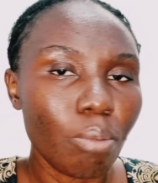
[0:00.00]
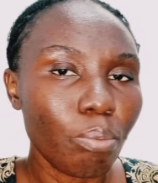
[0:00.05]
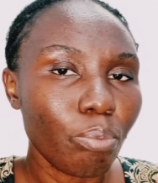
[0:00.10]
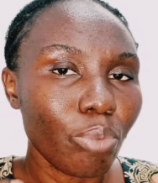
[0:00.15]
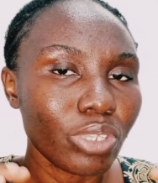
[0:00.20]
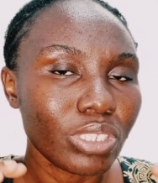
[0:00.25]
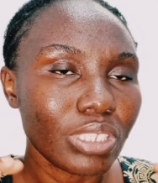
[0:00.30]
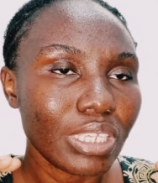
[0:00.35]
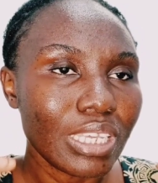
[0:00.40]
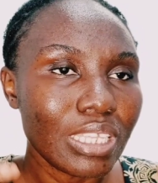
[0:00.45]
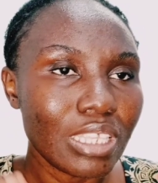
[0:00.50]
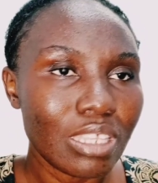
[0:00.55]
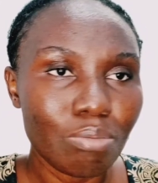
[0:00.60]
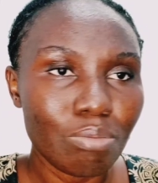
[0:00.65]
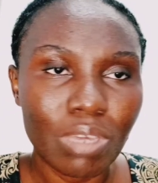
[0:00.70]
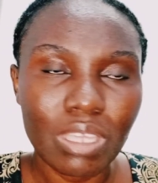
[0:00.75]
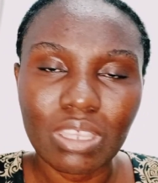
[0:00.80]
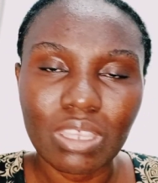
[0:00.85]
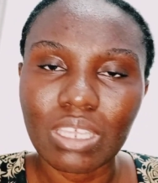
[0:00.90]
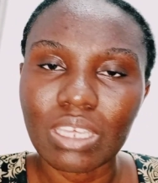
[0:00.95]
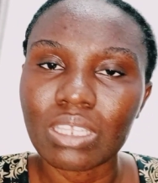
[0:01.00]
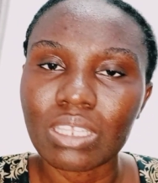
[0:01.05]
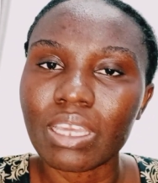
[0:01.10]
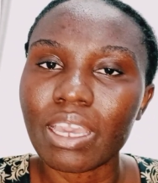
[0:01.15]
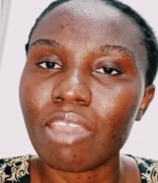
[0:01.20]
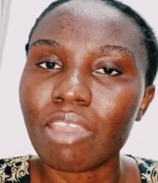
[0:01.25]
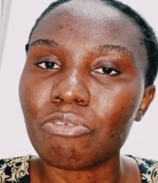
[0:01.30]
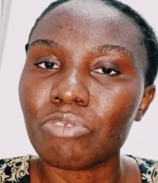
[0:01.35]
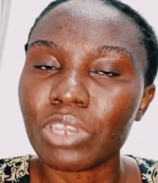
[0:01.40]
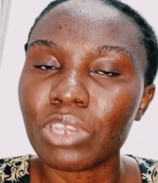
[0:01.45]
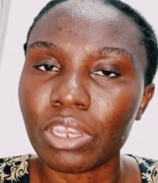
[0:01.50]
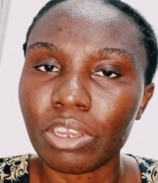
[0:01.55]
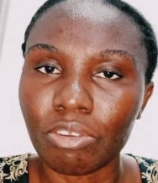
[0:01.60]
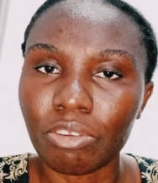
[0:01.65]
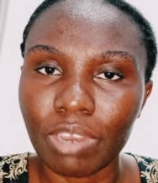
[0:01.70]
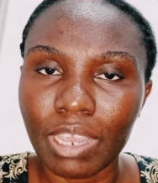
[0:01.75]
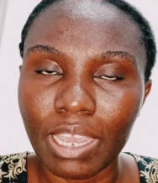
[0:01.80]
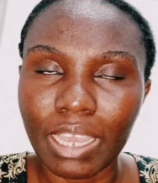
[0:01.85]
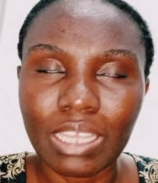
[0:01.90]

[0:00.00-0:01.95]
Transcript: But intimacy in every area,